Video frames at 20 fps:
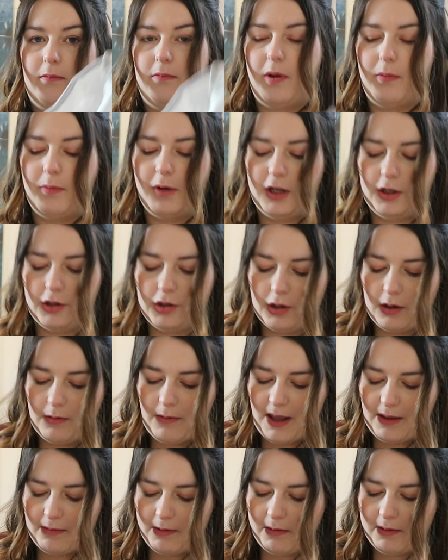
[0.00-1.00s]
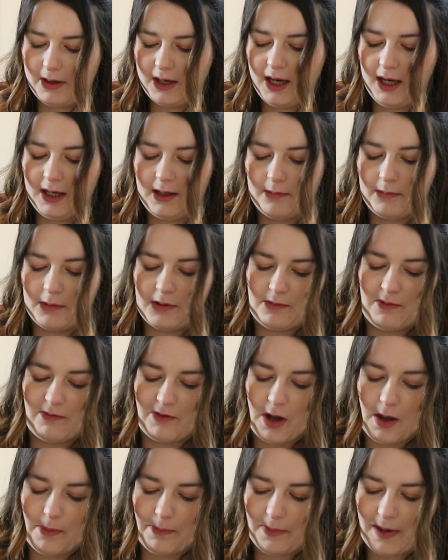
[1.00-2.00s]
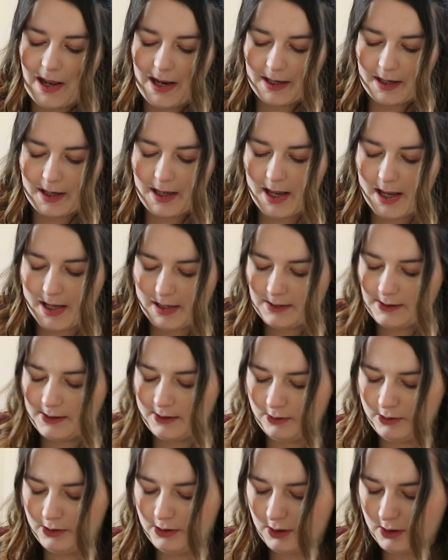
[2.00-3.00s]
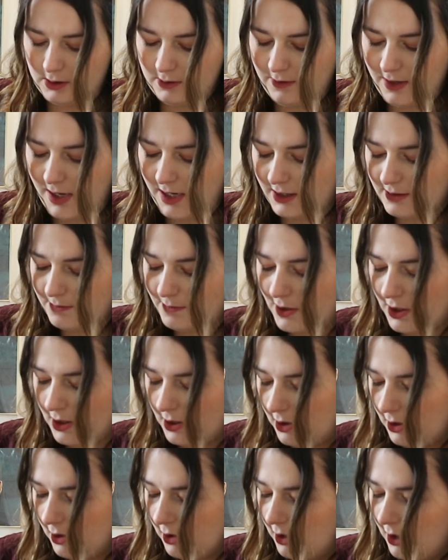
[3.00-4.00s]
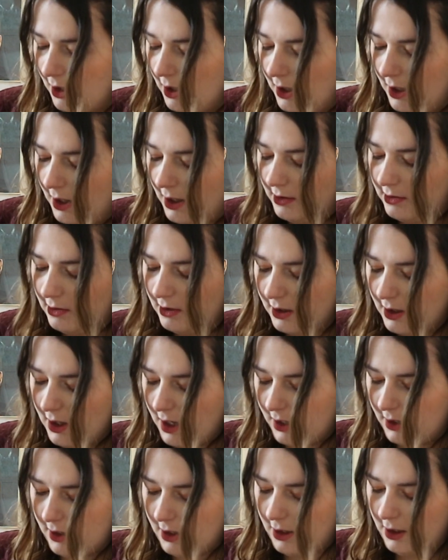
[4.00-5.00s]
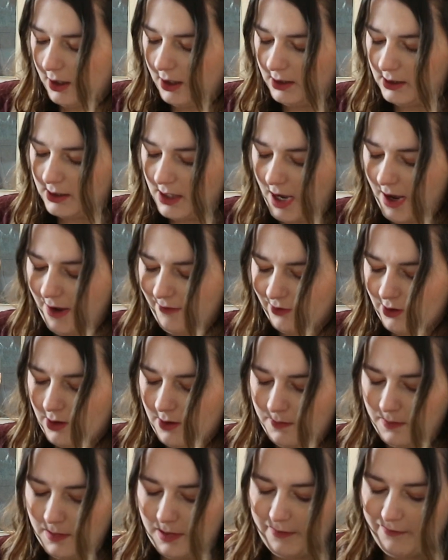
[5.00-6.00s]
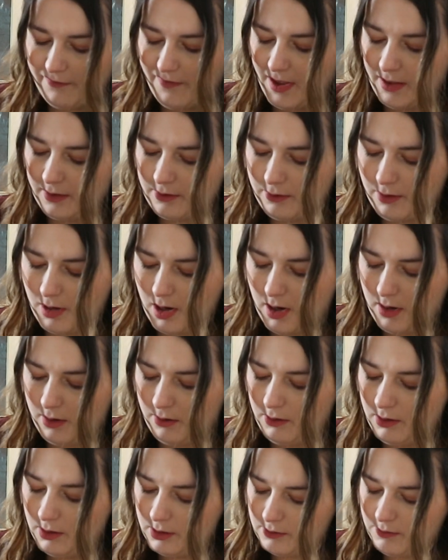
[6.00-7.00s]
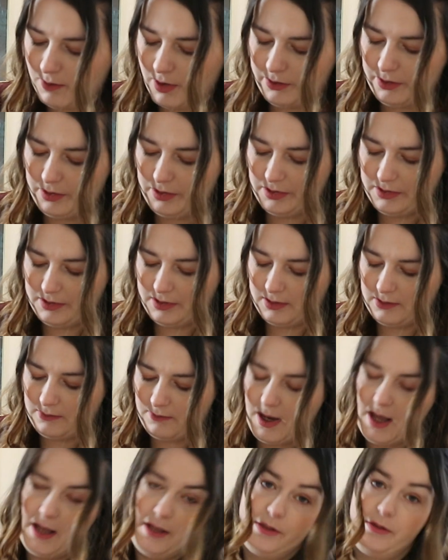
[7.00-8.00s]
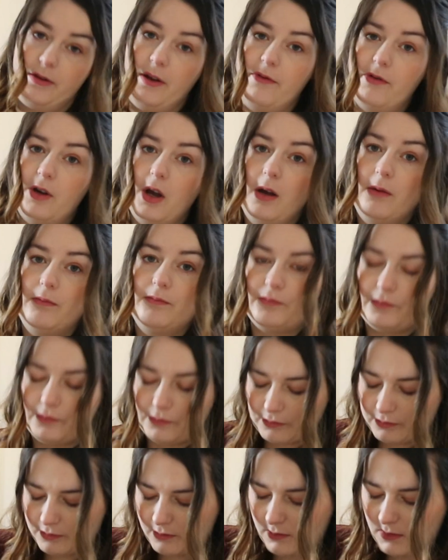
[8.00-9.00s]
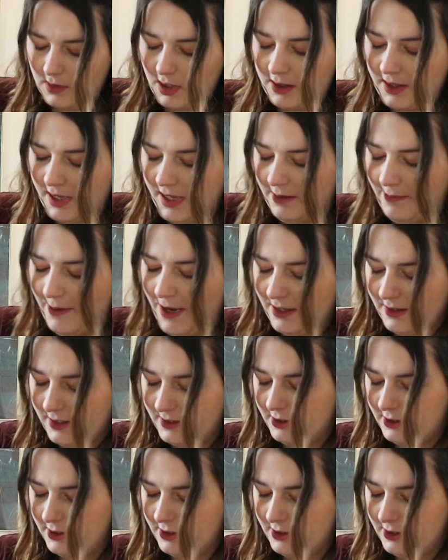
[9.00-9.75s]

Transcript: We weren't sure whether we would need them because we've got blankets and all sorts of things, but so it can't hurt to have a couple of Velcro swaddles as well. So I've got that in the bag.